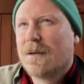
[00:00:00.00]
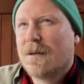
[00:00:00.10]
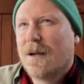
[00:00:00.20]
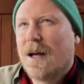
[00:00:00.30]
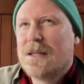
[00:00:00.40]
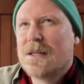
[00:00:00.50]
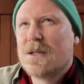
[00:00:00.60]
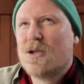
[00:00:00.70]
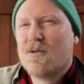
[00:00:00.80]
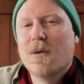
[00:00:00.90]
I just
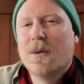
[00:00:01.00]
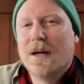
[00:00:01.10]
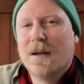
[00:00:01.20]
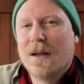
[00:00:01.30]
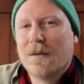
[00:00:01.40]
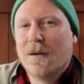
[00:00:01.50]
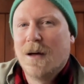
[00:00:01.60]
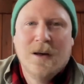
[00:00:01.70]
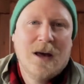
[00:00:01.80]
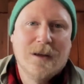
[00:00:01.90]
drew it and I thought,
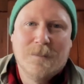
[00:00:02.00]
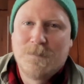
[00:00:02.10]
okay,